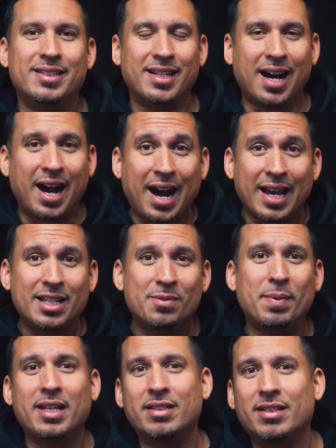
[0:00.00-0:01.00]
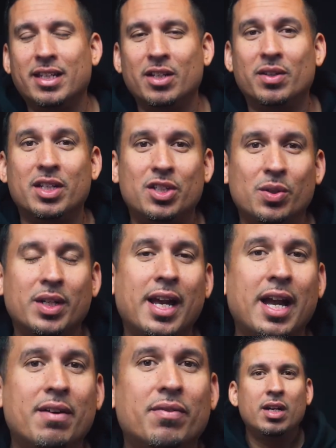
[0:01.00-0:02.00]
the highest paid skill that you can
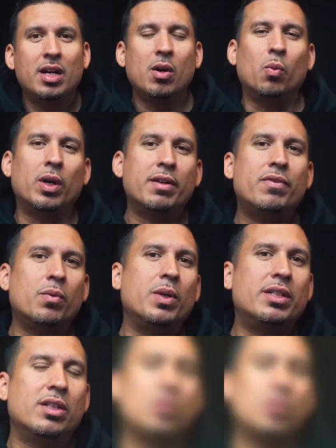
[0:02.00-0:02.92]
have? One of the reasons